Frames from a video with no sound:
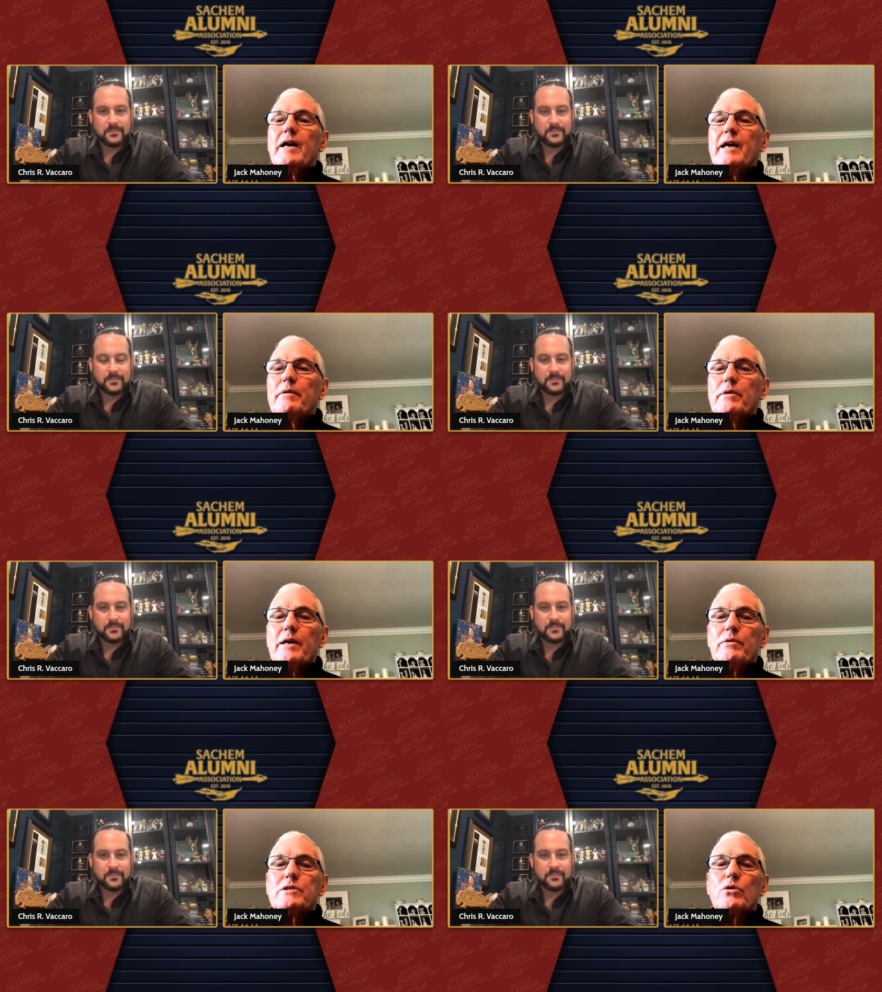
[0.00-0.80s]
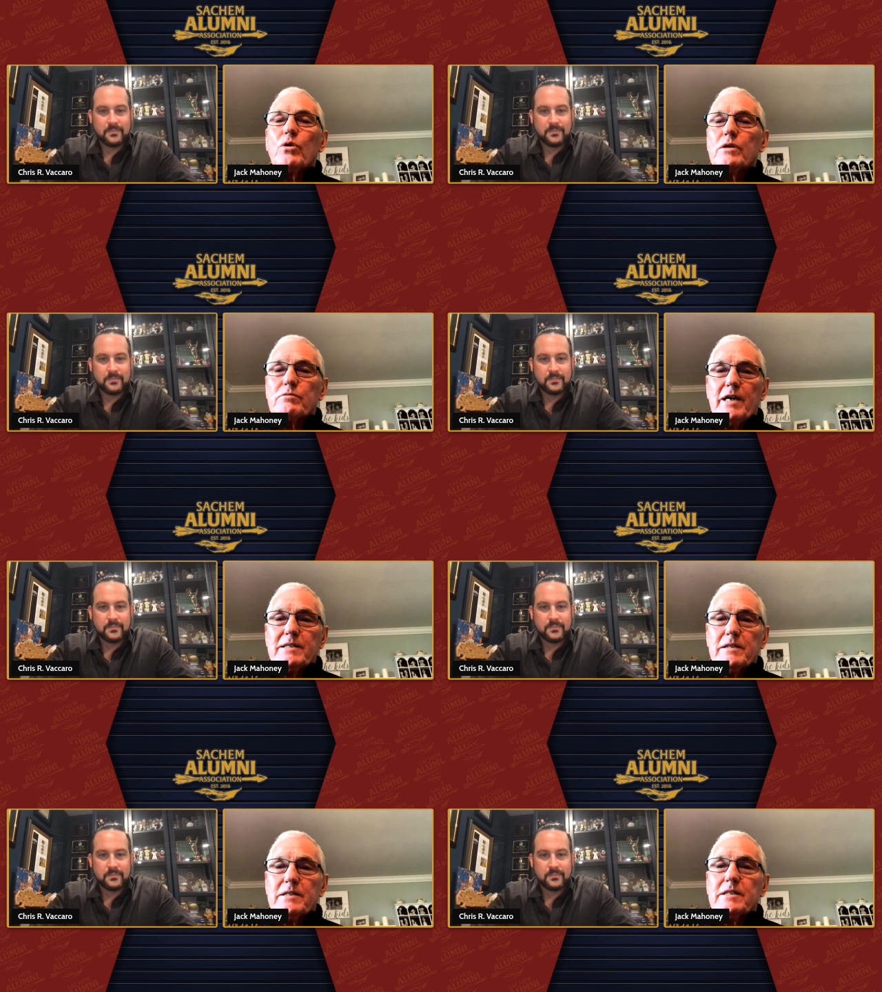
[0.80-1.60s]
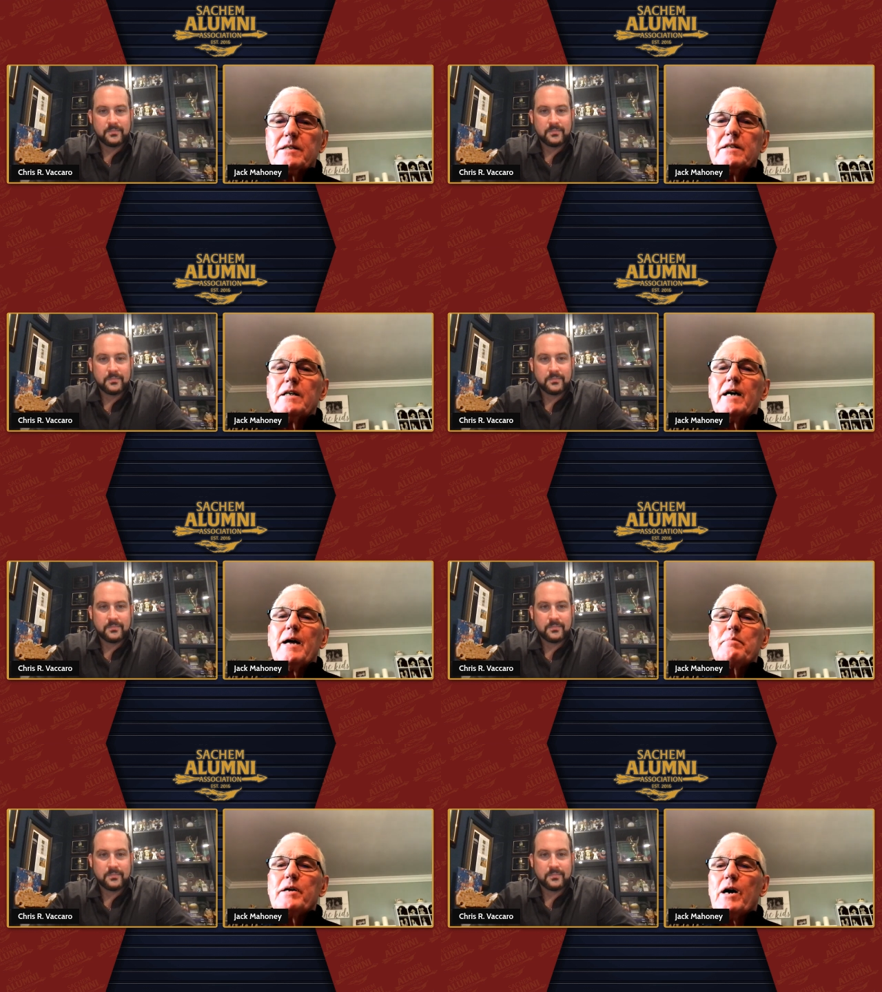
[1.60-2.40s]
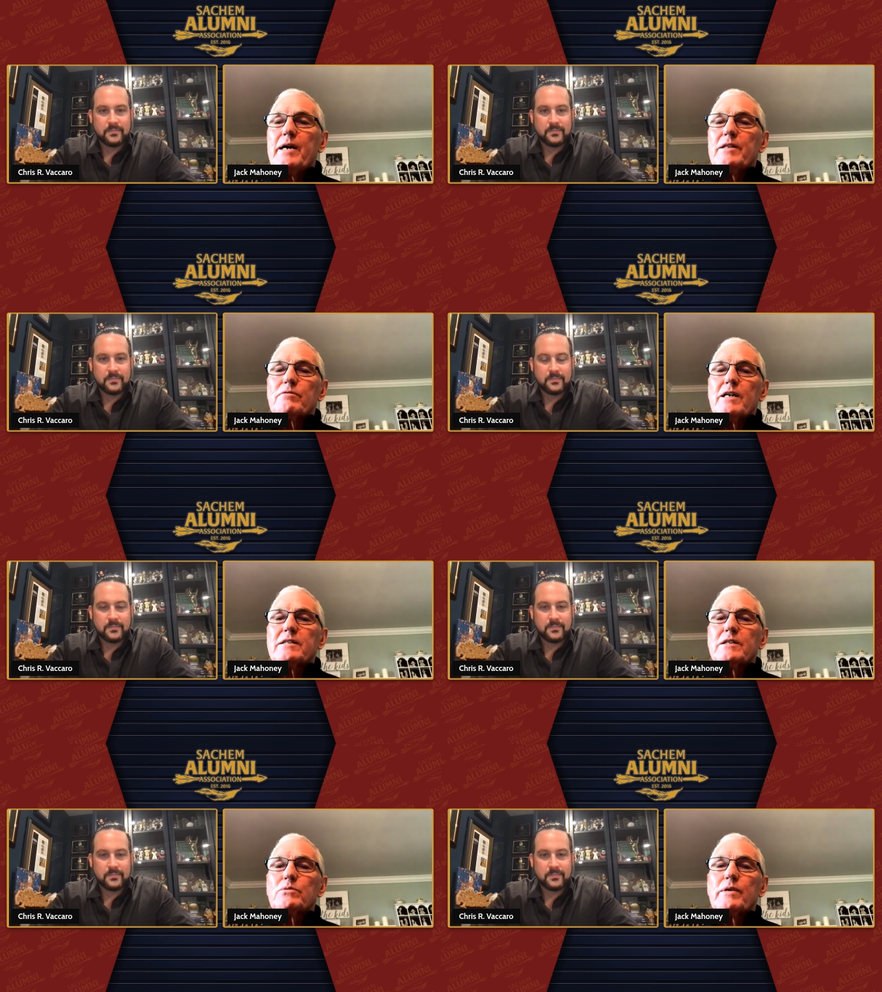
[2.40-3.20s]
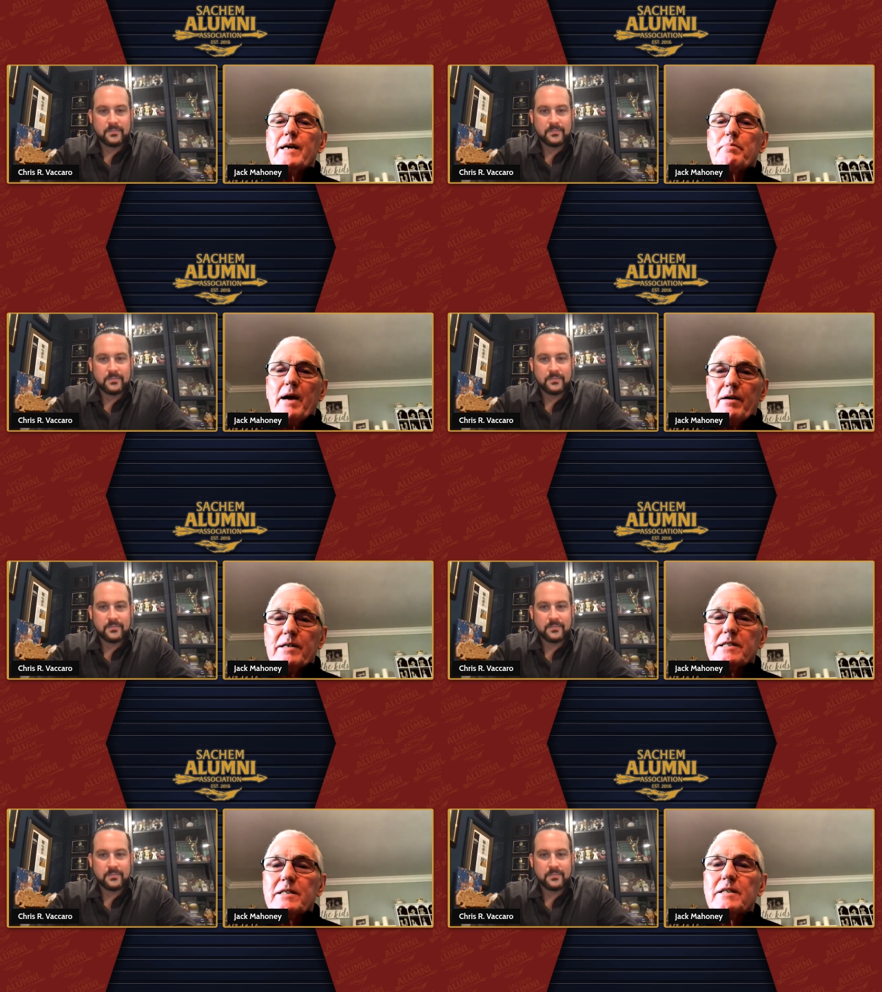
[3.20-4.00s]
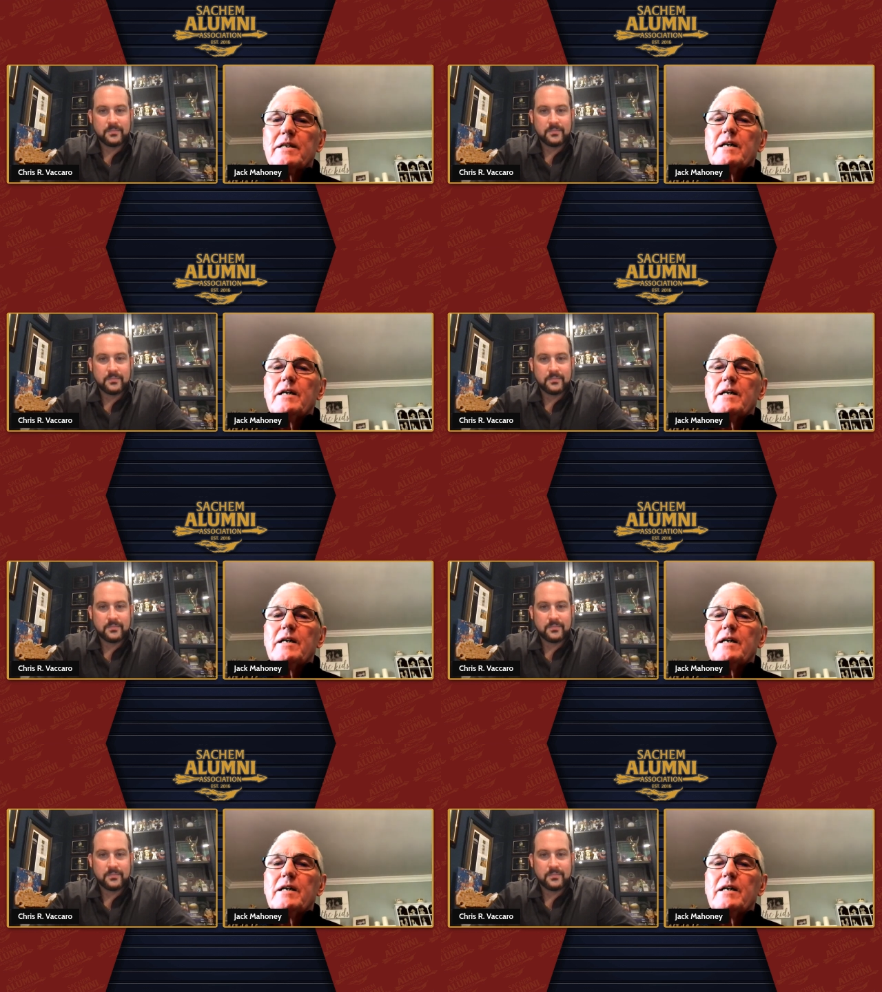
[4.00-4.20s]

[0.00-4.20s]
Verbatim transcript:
Speaker 1: it, it was all the wrestlers. And behind the wrestlers were their parents.